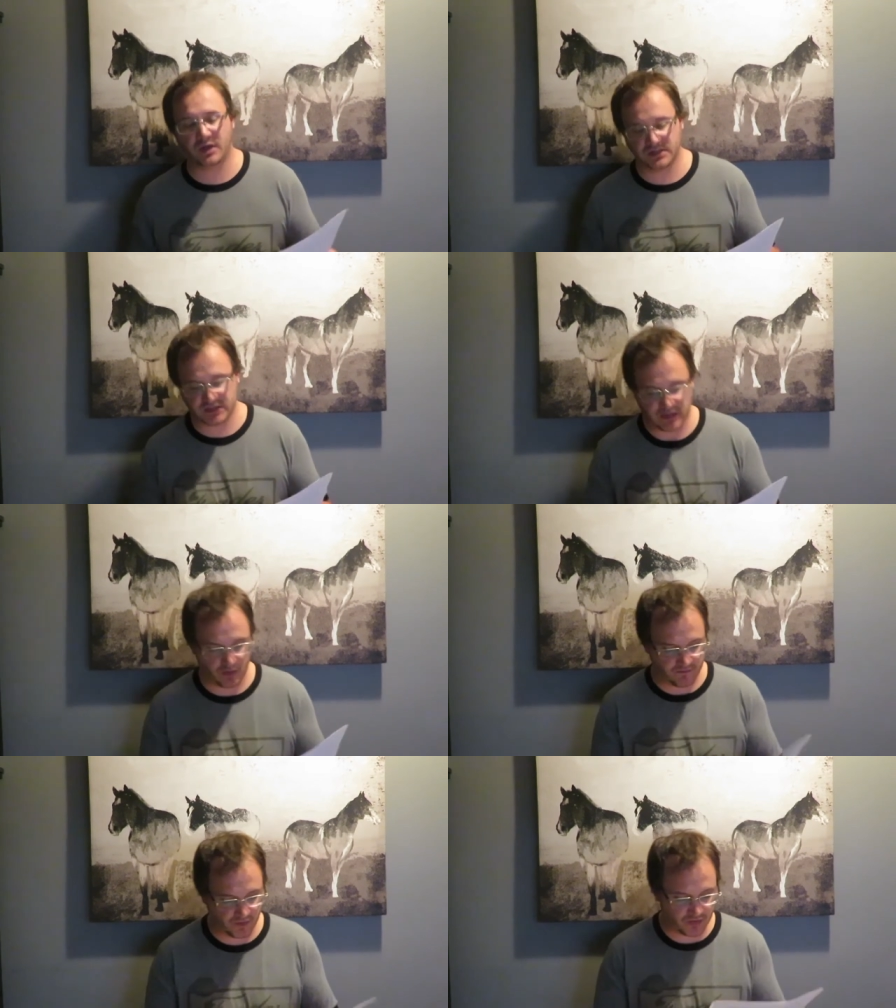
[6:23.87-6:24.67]
I just,
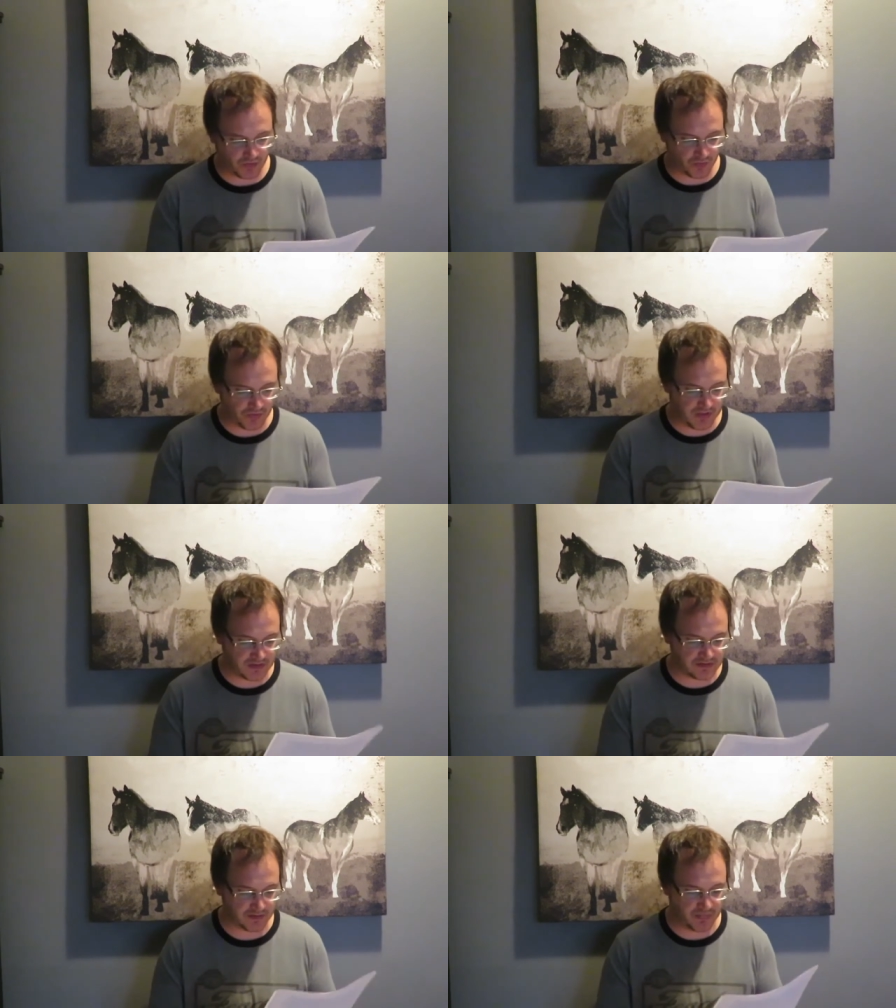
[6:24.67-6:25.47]
however, don't think
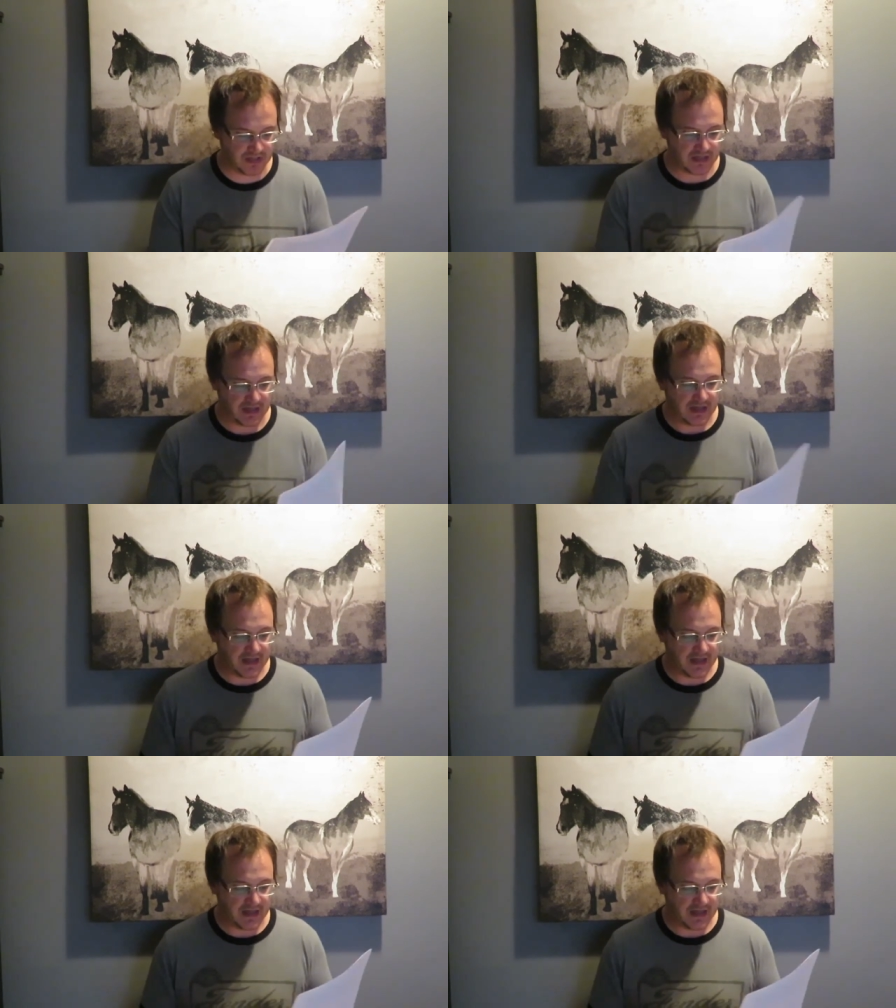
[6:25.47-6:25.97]
it should be.